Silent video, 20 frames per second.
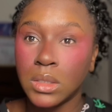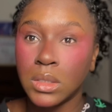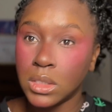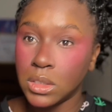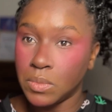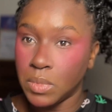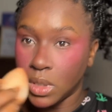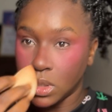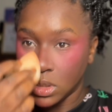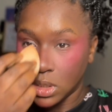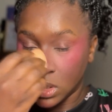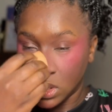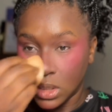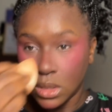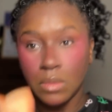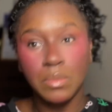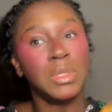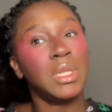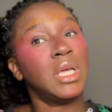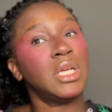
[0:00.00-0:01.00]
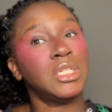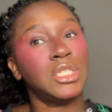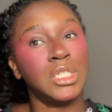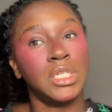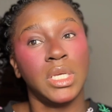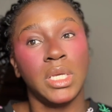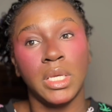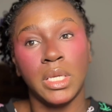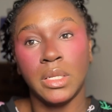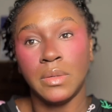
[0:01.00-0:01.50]
This blush is still
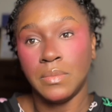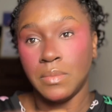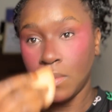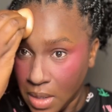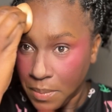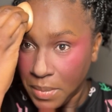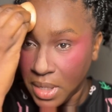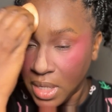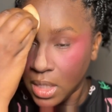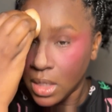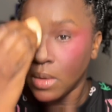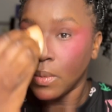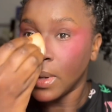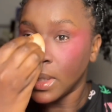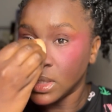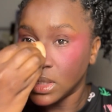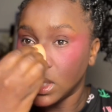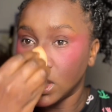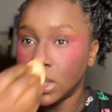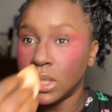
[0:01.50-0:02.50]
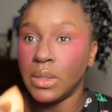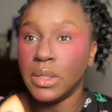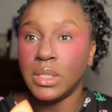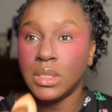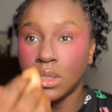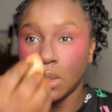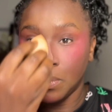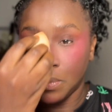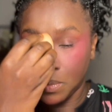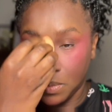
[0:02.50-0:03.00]
blushing. But anyways, so it's
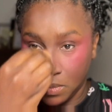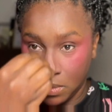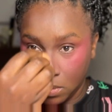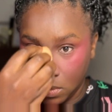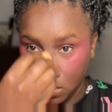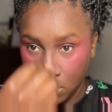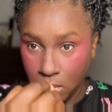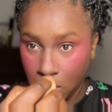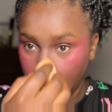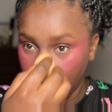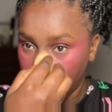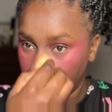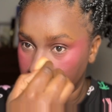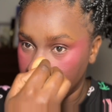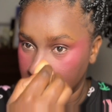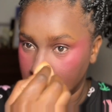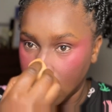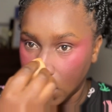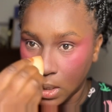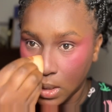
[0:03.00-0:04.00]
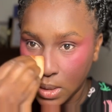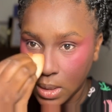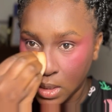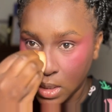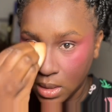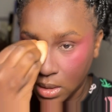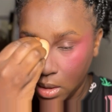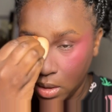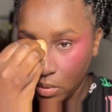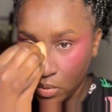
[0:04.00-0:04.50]
a, oh, see, how
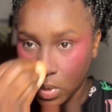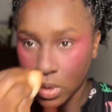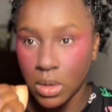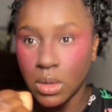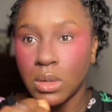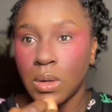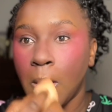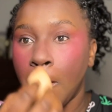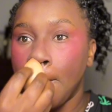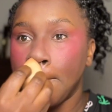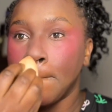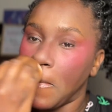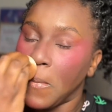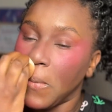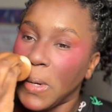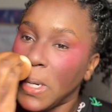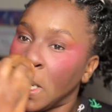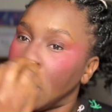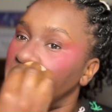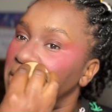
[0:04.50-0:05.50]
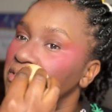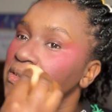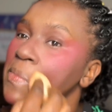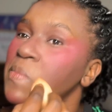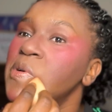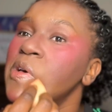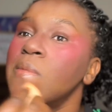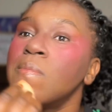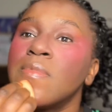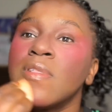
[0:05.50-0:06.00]
that worked. We didn't even
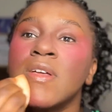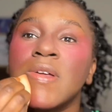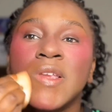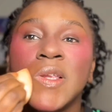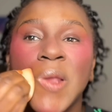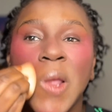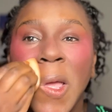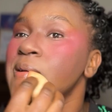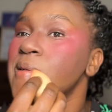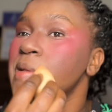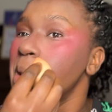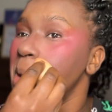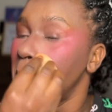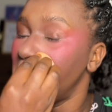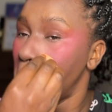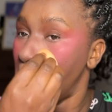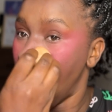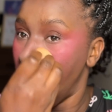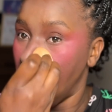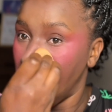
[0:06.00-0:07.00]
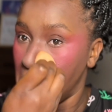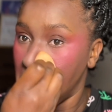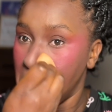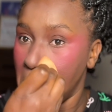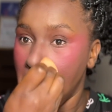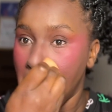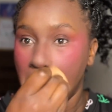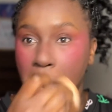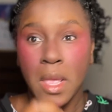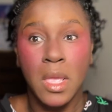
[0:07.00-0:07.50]
put blush concealer all in
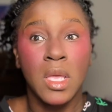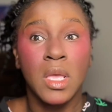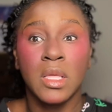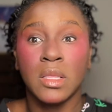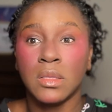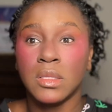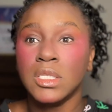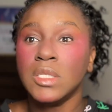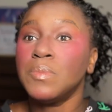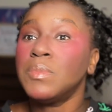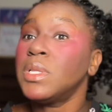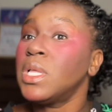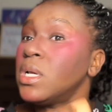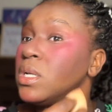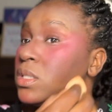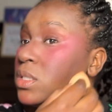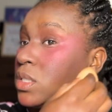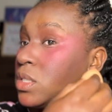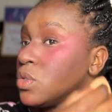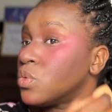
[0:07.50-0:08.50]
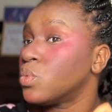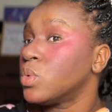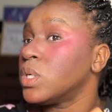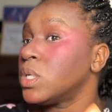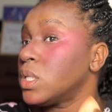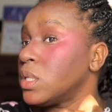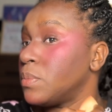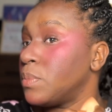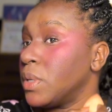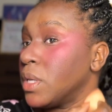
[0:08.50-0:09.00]
there. This blush is
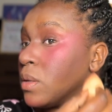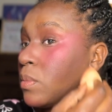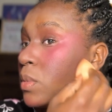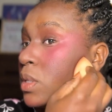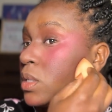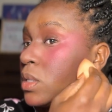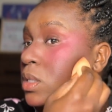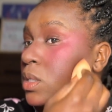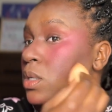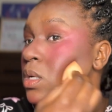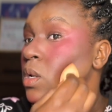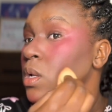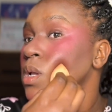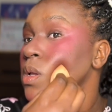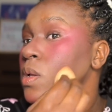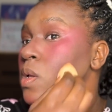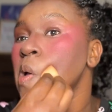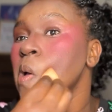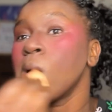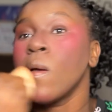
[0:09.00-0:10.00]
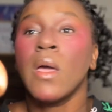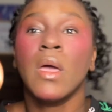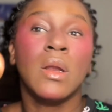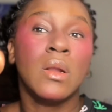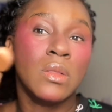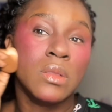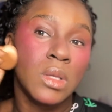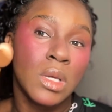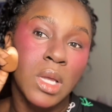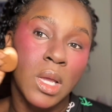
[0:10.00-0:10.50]
really pigmented. I
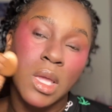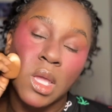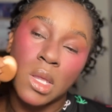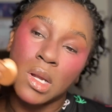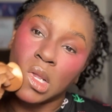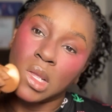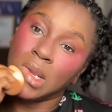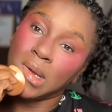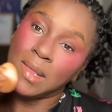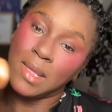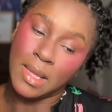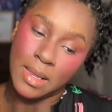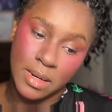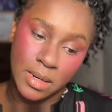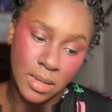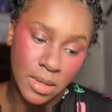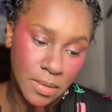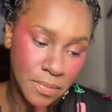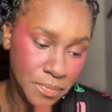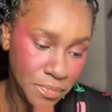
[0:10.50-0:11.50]
don't think I had any idea.